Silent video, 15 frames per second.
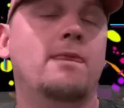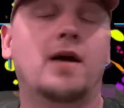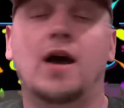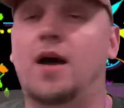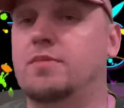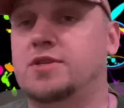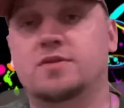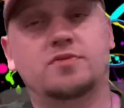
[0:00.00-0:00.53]

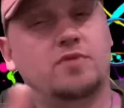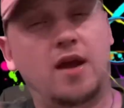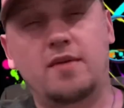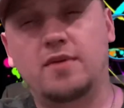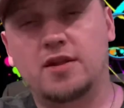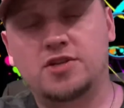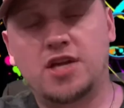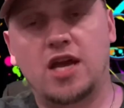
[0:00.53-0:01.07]
Um, subscribe
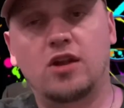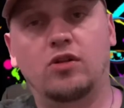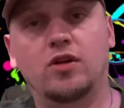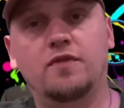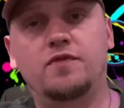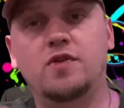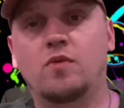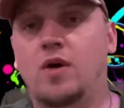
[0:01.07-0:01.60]
to the channel
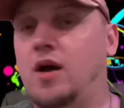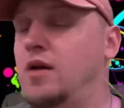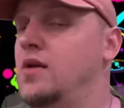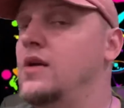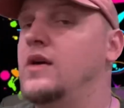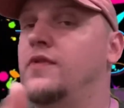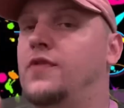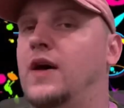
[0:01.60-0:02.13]
if you want.
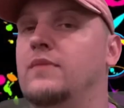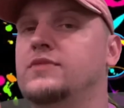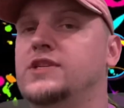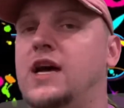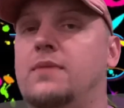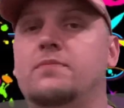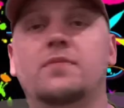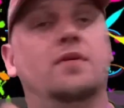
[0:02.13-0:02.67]
Thumbs
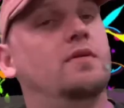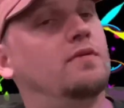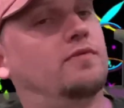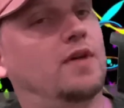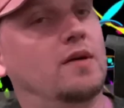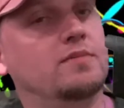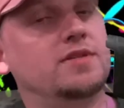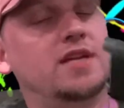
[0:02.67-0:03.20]
up,
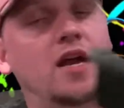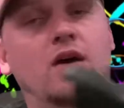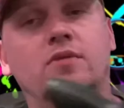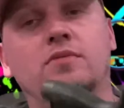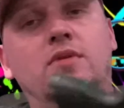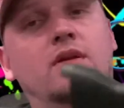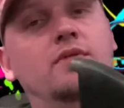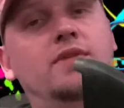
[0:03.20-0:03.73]
thumbs
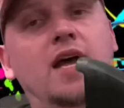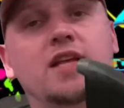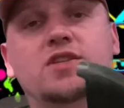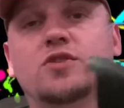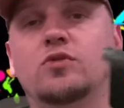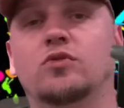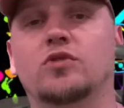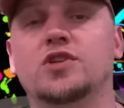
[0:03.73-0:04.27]
down. That's
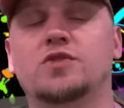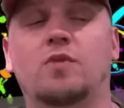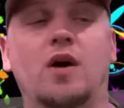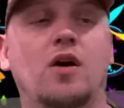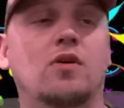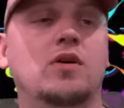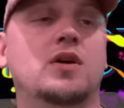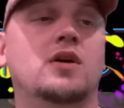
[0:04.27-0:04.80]
cool as
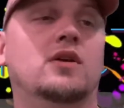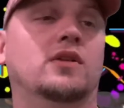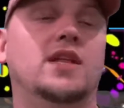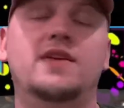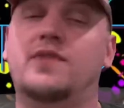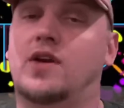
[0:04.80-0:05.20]
well. Leave a